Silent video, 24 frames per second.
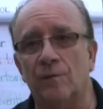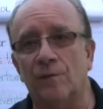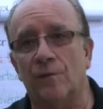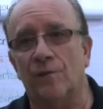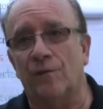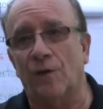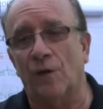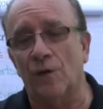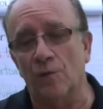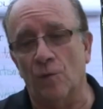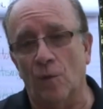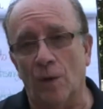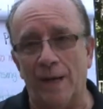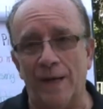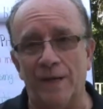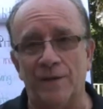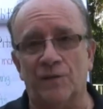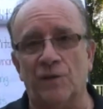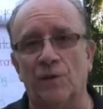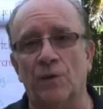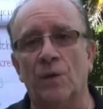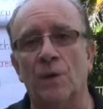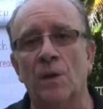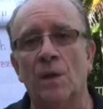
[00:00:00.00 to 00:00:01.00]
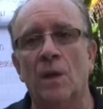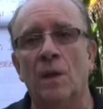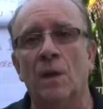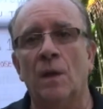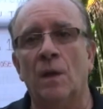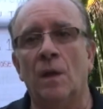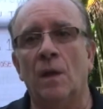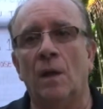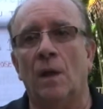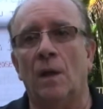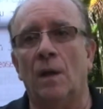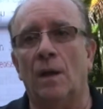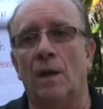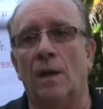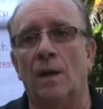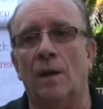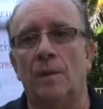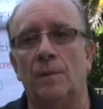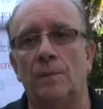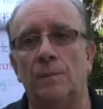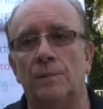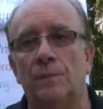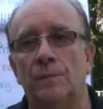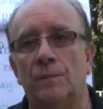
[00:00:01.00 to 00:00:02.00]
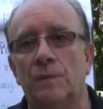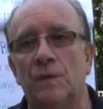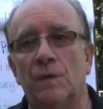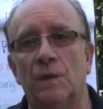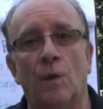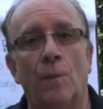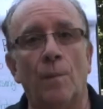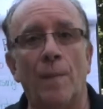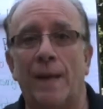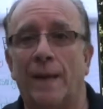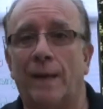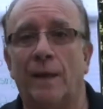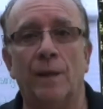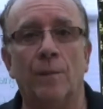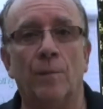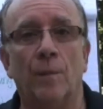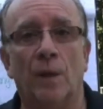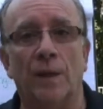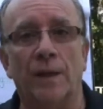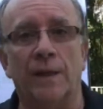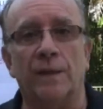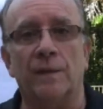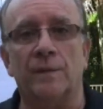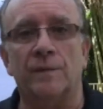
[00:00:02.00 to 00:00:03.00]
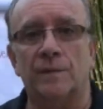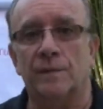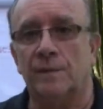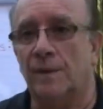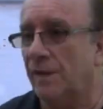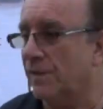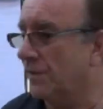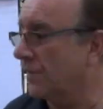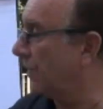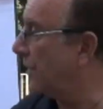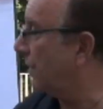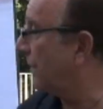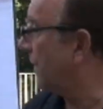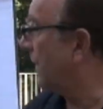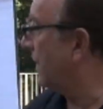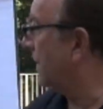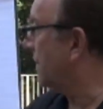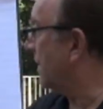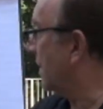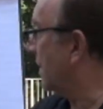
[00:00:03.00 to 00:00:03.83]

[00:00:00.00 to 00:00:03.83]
fundraiser, you're making money. These are the things that you